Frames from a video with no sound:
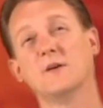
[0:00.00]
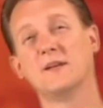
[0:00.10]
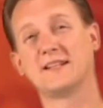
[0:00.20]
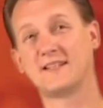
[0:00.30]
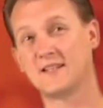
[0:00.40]

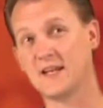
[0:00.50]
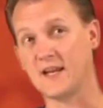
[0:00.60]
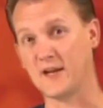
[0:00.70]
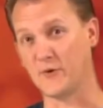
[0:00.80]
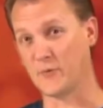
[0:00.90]
Well, let's
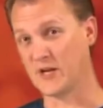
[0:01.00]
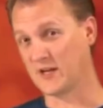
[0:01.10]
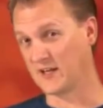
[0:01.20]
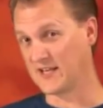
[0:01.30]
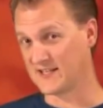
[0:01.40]
see, we
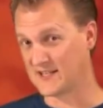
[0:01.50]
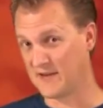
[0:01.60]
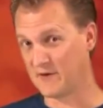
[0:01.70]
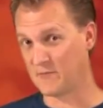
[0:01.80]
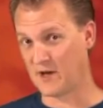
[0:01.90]
could get
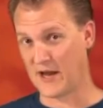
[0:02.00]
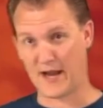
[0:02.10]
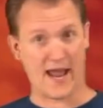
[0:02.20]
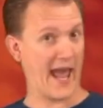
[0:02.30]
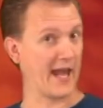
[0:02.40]
7
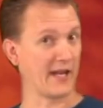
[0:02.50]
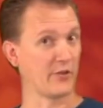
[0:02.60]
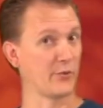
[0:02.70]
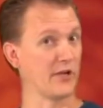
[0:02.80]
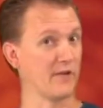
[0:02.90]
by adding
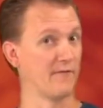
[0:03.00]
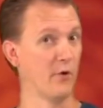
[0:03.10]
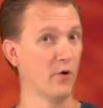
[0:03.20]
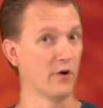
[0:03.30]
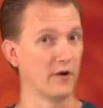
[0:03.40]
3 and
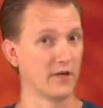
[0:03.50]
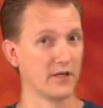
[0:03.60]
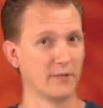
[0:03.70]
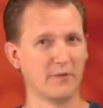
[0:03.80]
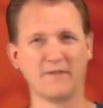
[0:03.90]
4,
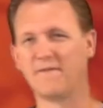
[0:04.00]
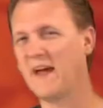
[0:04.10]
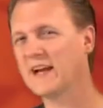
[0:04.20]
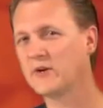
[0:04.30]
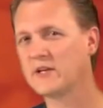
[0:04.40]
but
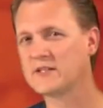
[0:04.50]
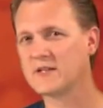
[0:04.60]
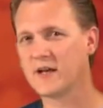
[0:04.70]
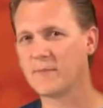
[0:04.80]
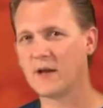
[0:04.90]
factoring is
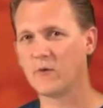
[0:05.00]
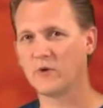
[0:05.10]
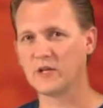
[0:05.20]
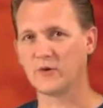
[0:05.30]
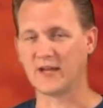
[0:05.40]
not about
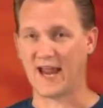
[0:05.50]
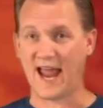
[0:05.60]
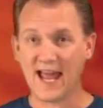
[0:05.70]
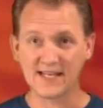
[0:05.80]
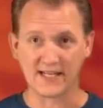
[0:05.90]
what you can
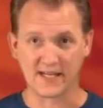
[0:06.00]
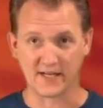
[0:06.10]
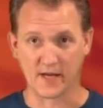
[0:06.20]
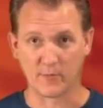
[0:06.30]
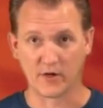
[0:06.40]
add to get
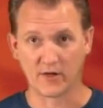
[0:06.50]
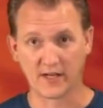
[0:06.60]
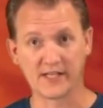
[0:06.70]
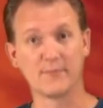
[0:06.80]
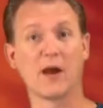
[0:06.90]
a number,
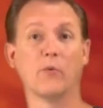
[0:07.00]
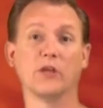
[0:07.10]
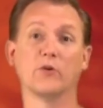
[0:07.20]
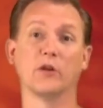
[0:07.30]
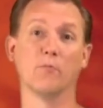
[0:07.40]
it's about
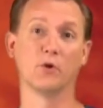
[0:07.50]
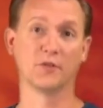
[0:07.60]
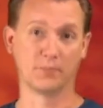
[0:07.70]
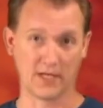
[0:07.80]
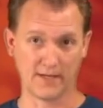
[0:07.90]
what you can
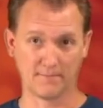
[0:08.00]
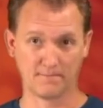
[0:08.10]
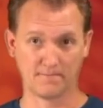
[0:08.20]
multiply.